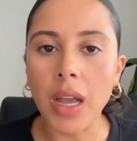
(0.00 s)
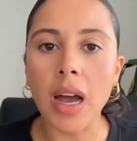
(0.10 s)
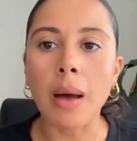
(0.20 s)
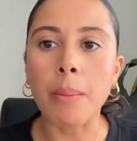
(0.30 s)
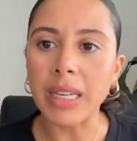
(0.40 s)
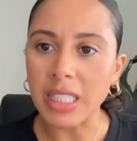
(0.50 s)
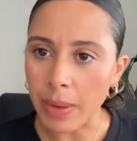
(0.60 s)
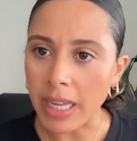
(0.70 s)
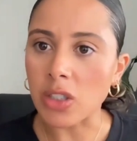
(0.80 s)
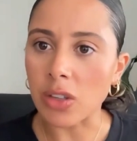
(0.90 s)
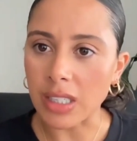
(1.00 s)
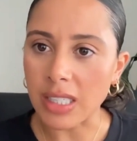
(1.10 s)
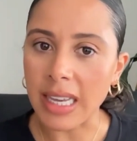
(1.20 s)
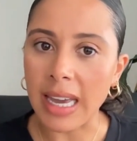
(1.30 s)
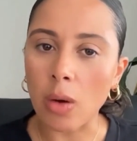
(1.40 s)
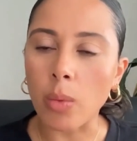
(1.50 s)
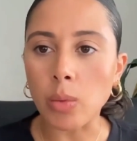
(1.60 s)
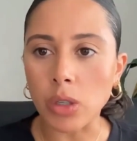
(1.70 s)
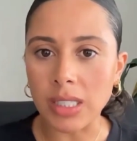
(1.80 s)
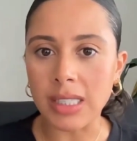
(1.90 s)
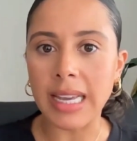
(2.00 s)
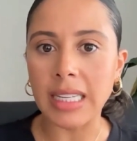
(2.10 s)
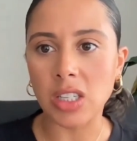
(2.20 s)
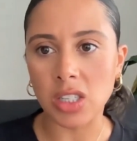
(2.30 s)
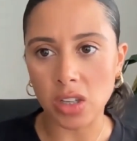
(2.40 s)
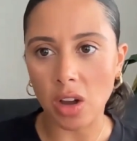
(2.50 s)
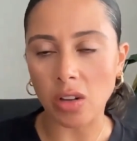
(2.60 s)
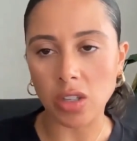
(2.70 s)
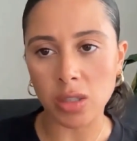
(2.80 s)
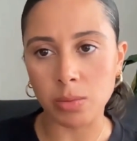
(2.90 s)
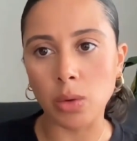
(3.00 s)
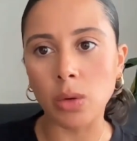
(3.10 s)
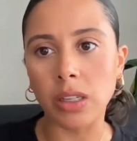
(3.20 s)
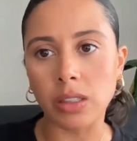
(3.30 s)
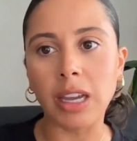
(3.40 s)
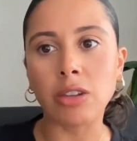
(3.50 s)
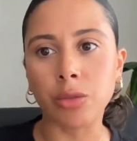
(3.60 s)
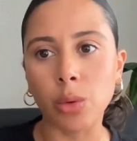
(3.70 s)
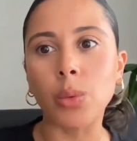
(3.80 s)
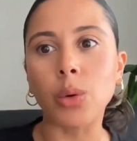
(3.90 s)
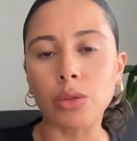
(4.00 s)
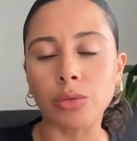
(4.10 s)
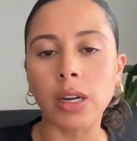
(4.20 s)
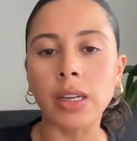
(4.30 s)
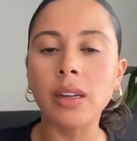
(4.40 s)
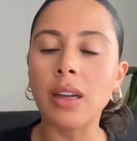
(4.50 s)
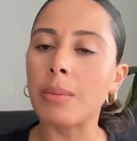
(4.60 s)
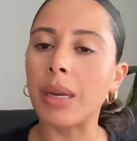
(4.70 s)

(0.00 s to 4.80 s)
It depends on the scale. We would say to start small and like crawl, walk, run,